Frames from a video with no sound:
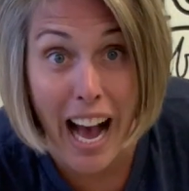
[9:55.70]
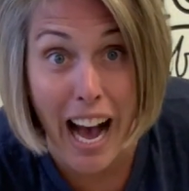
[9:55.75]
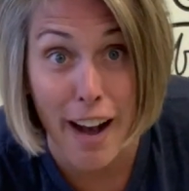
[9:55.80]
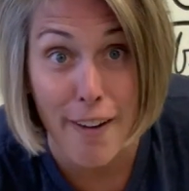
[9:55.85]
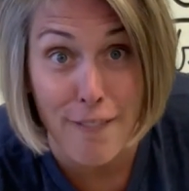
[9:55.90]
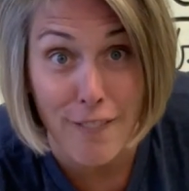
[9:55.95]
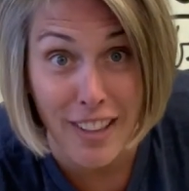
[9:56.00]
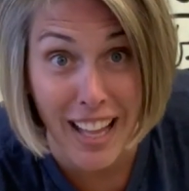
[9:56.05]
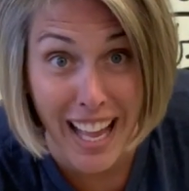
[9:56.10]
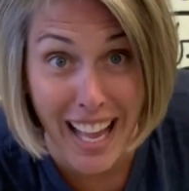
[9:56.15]

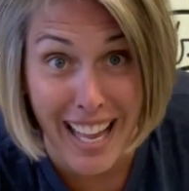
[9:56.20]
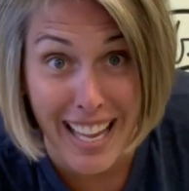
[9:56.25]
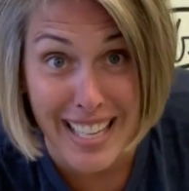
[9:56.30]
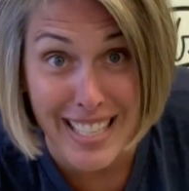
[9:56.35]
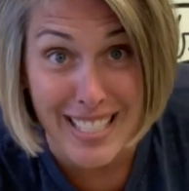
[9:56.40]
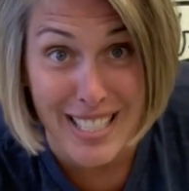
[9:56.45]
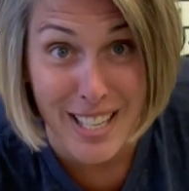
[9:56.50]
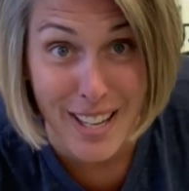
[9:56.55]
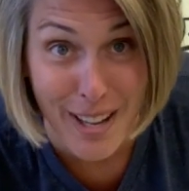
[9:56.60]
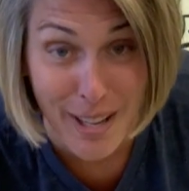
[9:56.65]
A fly
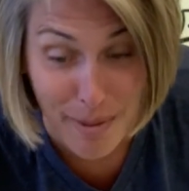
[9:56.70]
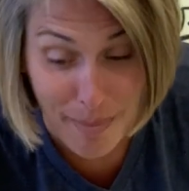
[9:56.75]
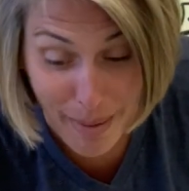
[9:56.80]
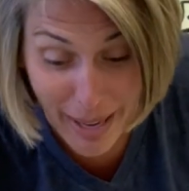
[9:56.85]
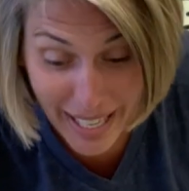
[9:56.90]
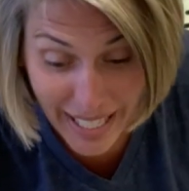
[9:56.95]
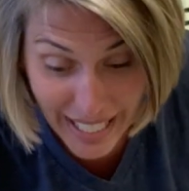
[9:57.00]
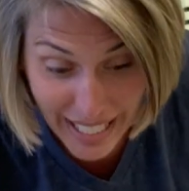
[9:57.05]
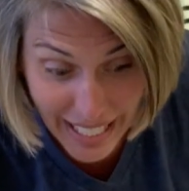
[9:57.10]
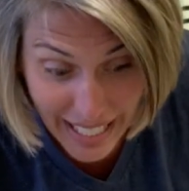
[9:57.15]
is on
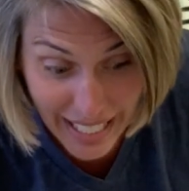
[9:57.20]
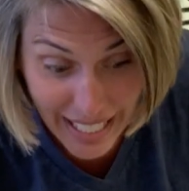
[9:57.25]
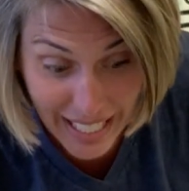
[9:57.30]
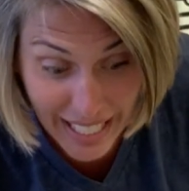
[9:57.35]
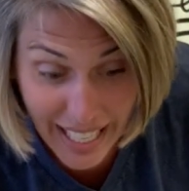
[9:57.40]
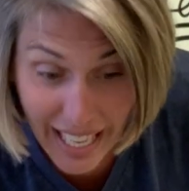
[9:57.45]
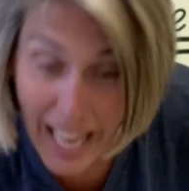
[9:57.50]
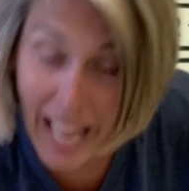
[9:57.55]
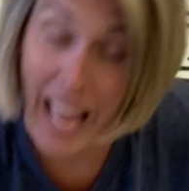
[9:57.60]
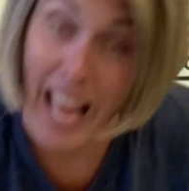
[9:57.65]
my
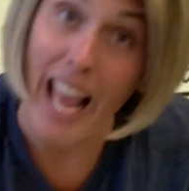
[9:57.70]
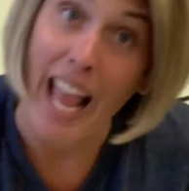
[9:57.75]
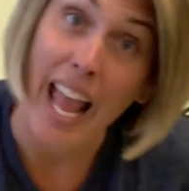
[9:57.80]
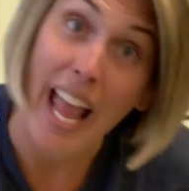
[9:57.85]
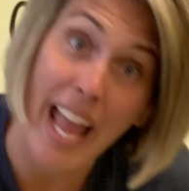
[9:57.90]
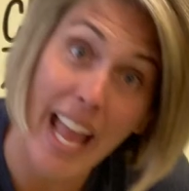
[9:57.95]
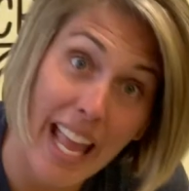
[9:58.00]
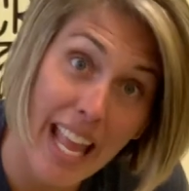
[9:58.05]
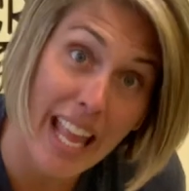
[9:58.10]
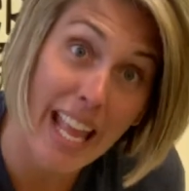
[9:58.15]
knee.
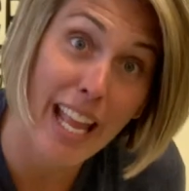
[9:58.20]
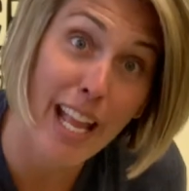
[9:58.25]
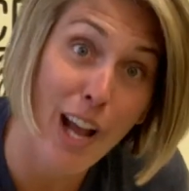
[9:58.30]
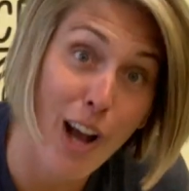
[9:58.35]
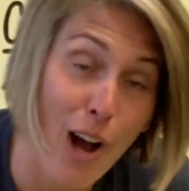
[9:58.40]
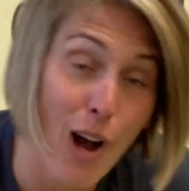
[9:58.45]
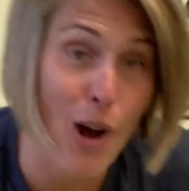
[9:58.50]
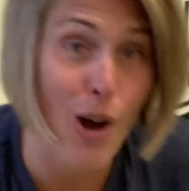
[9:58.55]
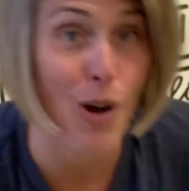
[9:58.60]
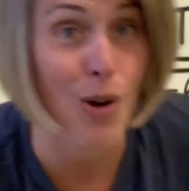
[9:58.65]
Hey
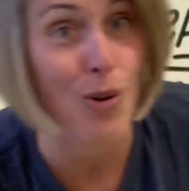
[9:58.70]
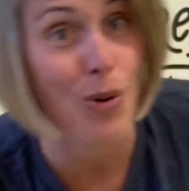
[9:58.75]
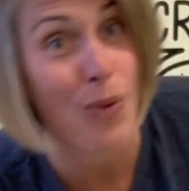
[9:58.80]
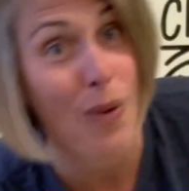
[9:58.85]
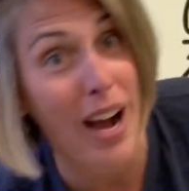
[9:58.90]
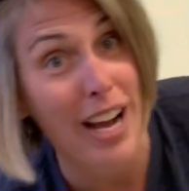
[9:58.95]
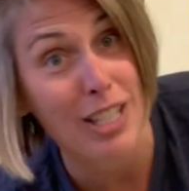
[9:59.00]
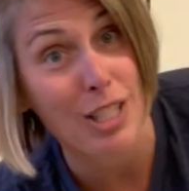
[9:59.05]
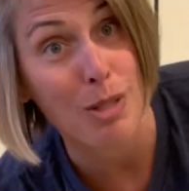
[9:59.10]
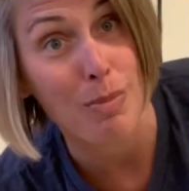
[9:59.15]
ho,
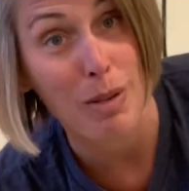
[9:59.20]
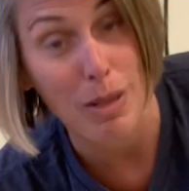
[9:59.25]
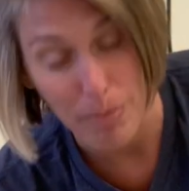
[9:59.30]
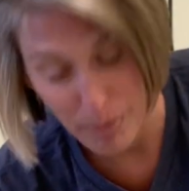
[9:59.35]
watch me